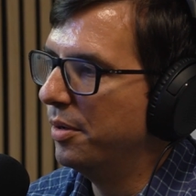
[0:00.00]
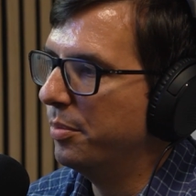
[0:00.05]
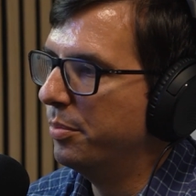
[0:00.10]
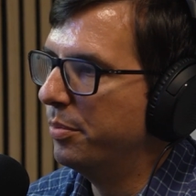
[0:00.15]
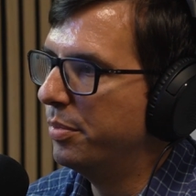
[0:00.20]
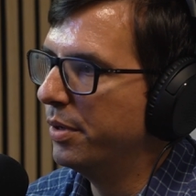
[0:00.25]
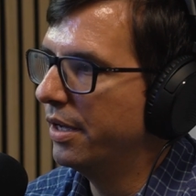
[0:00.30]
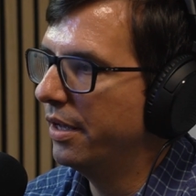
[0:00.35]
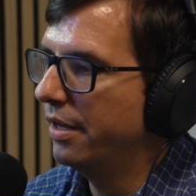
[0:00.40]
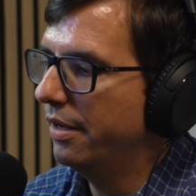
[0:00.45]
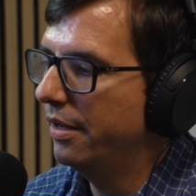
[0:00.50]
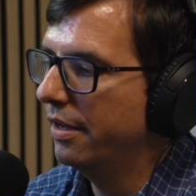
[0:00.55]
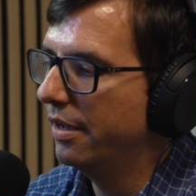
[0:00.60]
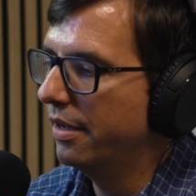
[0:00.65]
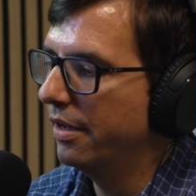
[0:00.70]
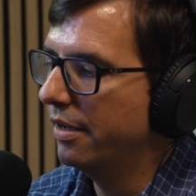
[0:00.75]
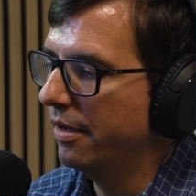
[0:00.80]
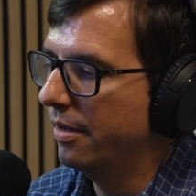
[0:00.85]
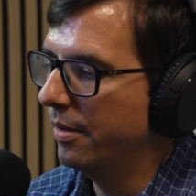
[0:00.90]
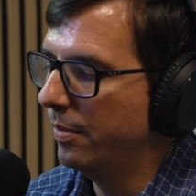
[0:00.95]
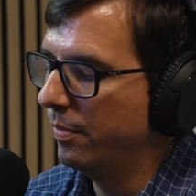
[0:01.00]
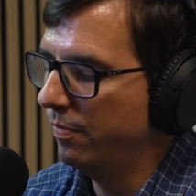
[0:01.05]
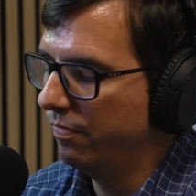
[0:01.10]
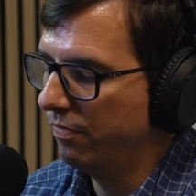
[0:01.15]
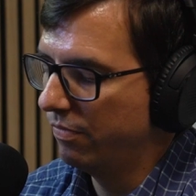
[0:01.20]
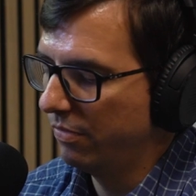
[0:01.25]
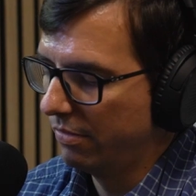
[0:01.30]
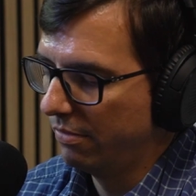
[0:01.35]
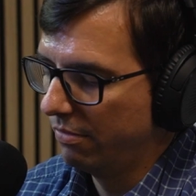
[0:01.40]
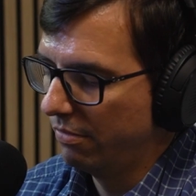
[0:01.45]
But
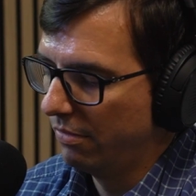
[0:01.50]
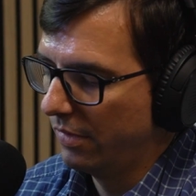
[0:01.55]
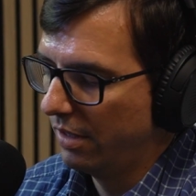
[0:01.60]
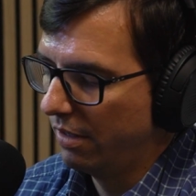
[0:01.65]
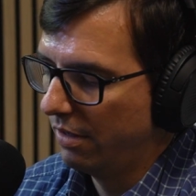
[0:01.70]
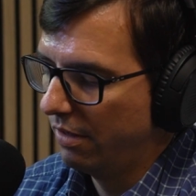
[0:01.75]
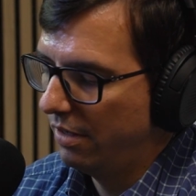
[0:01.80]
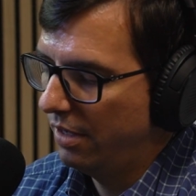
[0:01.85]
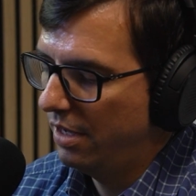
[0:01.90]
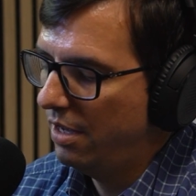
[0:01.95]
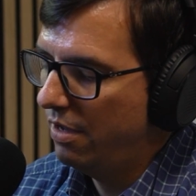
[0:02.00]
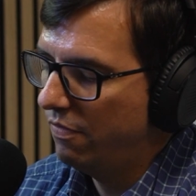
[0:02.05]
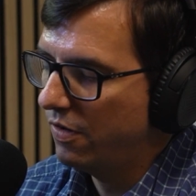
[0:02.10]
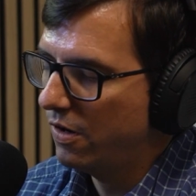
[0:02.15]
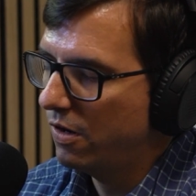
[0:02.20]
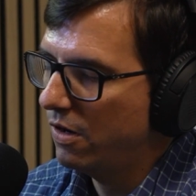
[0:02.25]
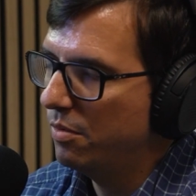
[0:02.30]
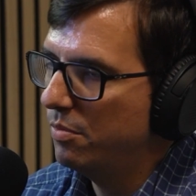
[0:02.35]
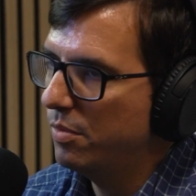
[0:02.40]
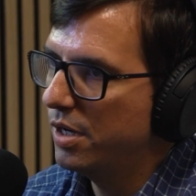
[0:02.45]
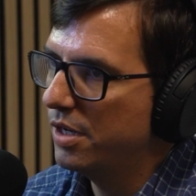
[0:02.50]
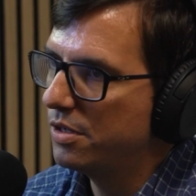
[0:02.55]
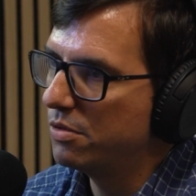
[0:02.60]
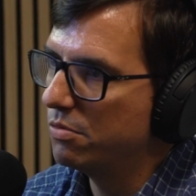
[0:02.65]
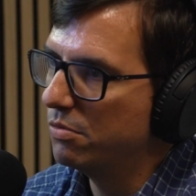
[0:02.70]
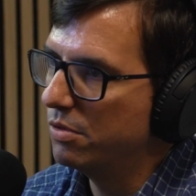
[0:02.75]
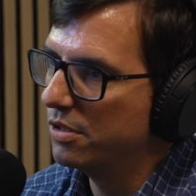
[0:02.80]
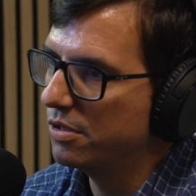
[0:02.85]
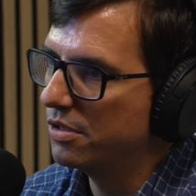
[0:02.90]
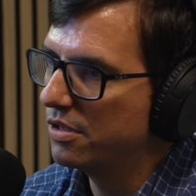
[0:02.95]
he very much
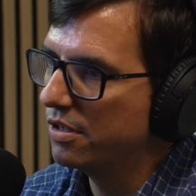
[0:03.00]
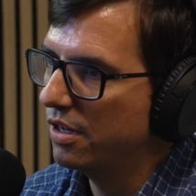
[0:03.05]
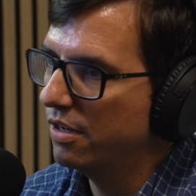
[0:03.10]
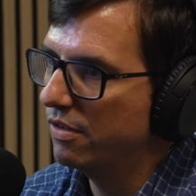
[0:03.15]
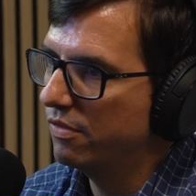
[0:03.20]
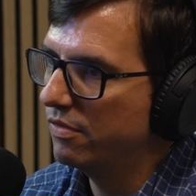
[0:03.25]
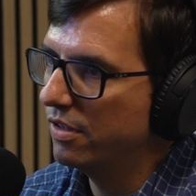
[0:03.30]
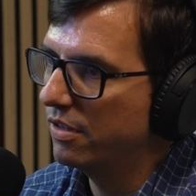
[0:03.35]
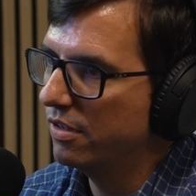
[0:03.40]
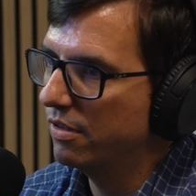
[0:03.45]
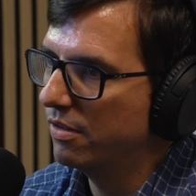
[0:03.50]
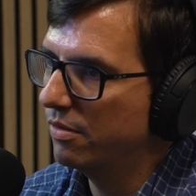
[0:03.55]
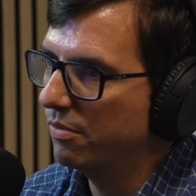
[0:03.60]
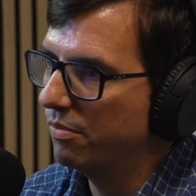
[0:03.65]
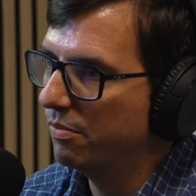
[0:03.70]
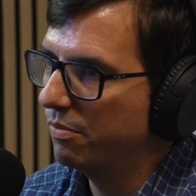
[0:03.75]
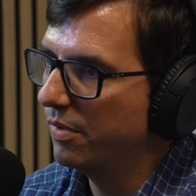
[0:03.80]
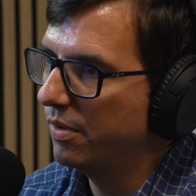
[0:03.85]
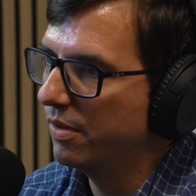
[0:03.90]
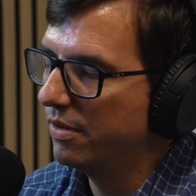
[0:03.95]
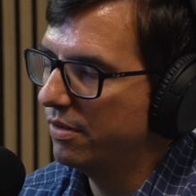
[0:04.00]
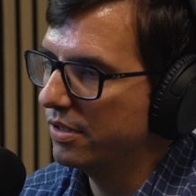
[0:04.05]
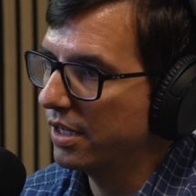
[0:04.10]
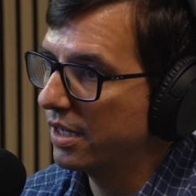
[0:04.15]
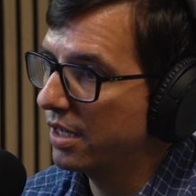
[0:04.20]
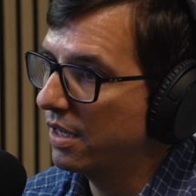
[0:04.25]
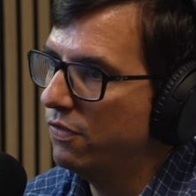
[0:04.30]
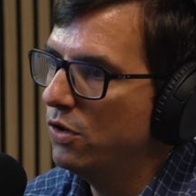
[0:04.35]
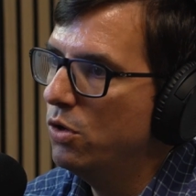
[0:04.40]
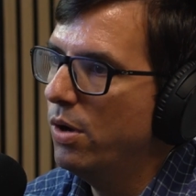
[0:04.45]
was he's
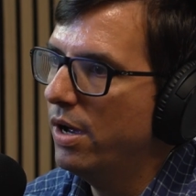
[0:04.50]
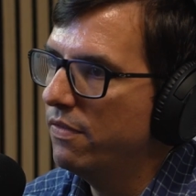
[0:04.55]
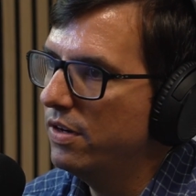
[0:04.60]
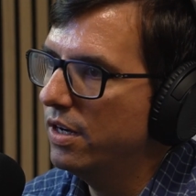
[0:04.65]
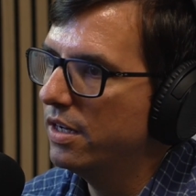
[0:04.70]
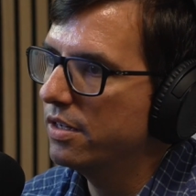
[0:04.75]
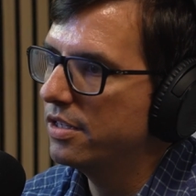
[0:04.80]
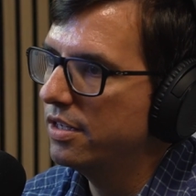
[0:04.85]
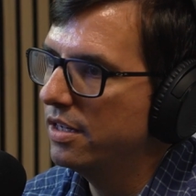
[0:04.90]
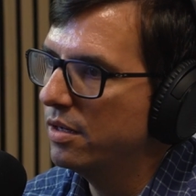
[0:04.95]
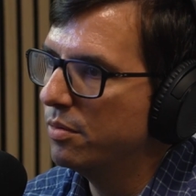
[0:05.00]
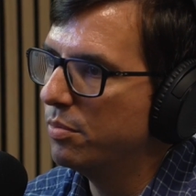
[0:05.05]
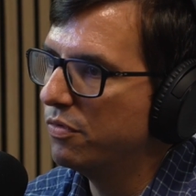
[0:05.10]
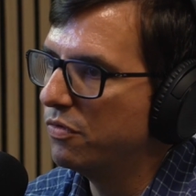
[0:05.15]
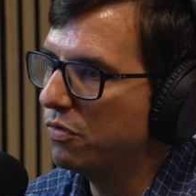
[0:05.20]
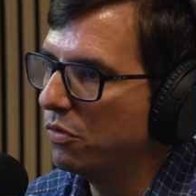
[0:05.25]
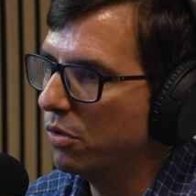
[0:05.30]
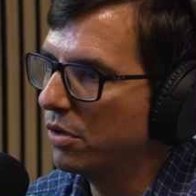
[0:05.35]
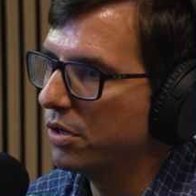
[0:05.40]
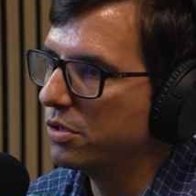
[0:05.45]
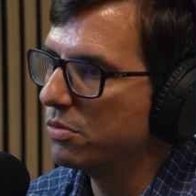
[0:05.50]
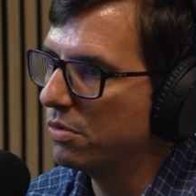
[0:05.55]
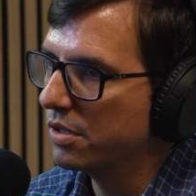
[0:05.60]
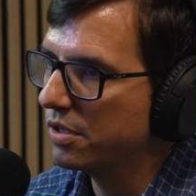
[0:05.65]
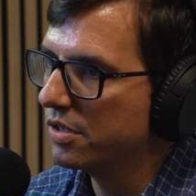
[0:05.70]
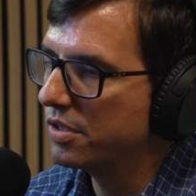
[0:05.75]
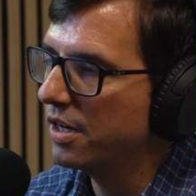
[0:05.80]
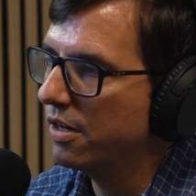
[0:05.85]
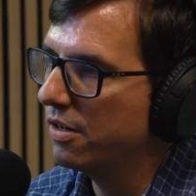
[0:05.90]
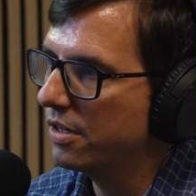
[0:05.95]
like, if you have not seen it before, it is one of
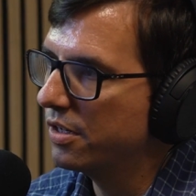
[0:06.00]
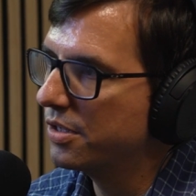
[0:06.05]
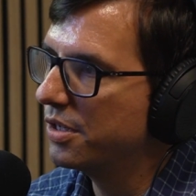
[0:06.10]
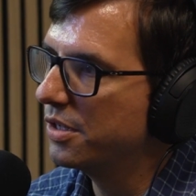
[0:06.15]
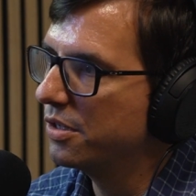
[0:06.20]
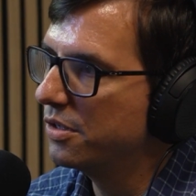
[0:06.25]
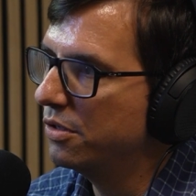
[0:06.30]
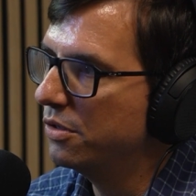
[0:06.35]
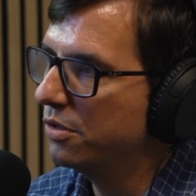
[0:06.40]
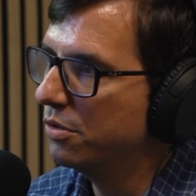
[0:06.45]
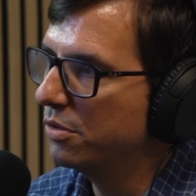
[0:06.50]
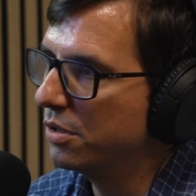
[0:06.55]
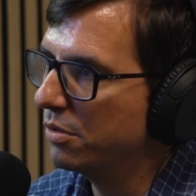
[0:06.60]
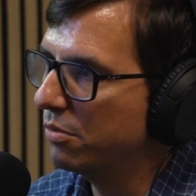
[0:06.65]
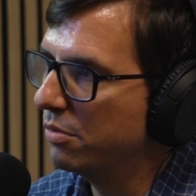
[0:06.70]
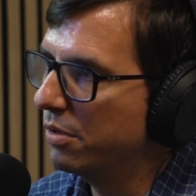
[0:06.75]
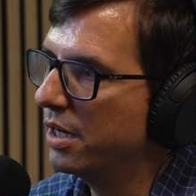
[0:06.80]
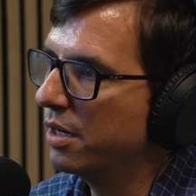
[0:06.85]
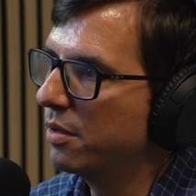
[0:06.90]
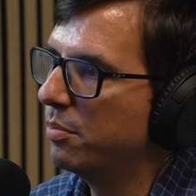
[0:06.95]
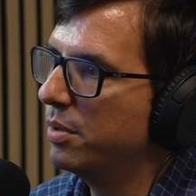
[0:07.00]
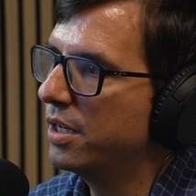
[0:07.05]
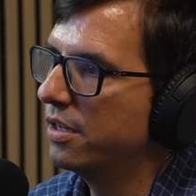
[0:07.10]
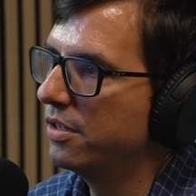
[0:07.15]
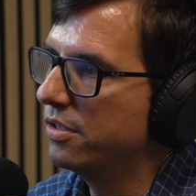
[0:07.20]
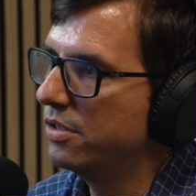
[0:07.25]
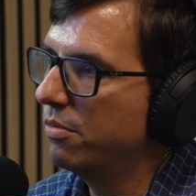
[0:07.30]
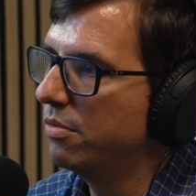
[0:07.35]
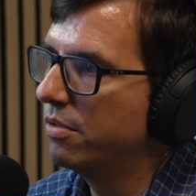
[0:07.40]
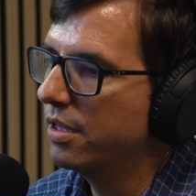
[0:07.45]
the scariest things you can do in a rig,
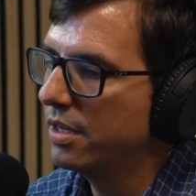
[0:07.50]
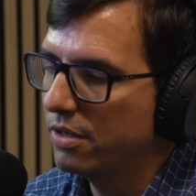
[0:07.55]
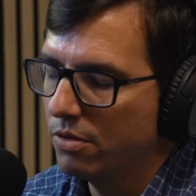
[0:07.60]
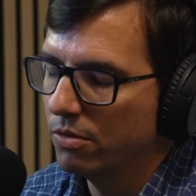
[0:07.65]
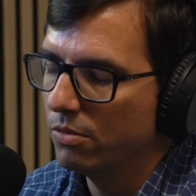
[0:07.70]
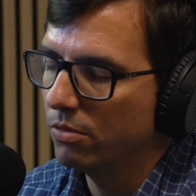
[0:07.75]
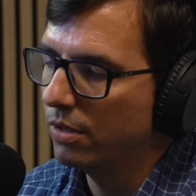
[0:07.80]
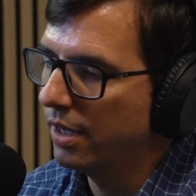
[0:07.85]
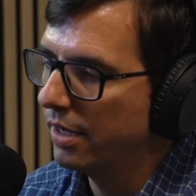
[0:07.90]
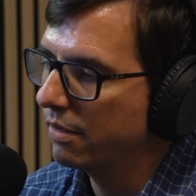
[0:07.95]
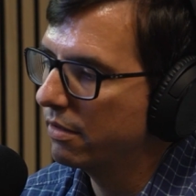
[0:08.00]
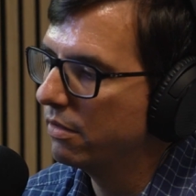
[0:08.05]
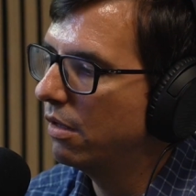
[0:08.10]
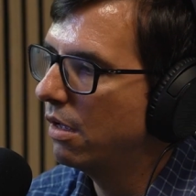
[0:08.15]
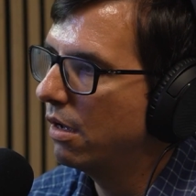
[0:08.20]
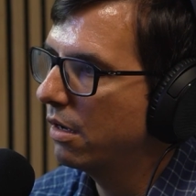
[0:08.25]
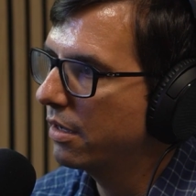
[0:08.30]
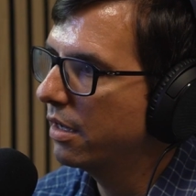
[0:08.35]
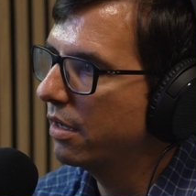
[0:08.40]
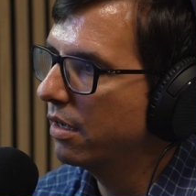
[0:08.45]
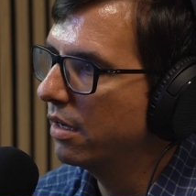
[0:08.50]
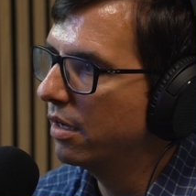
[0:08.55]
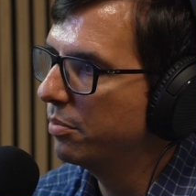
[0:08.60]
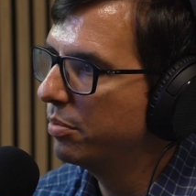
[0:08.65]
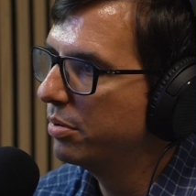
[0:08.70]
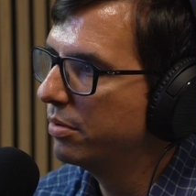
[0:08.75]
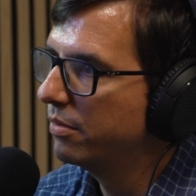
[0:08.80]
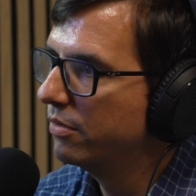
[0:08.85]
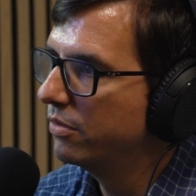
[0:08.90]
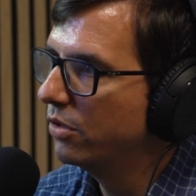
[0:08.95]
because you think you're like locking
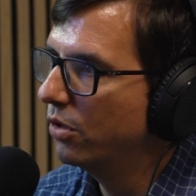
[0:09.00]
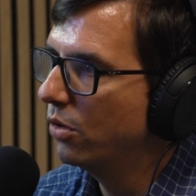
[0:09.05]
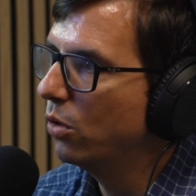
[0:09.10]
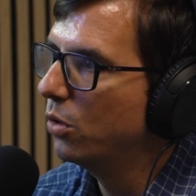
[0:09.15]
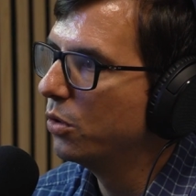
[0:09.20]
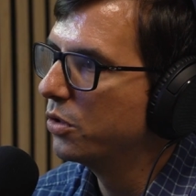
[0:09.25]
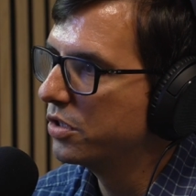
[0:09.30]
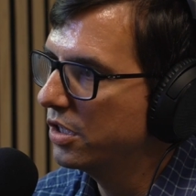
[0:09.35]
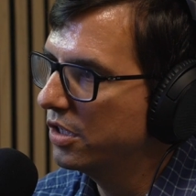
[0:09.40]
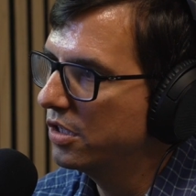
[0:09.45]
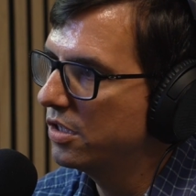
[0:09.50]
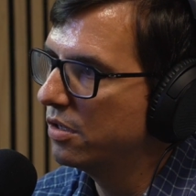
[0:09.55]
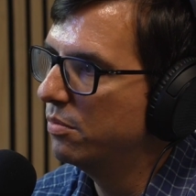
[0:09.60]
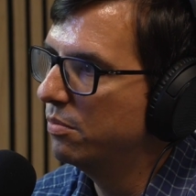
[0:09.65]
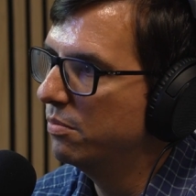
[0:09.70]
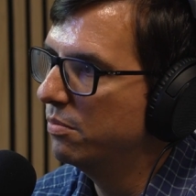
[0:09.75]
up the whole system.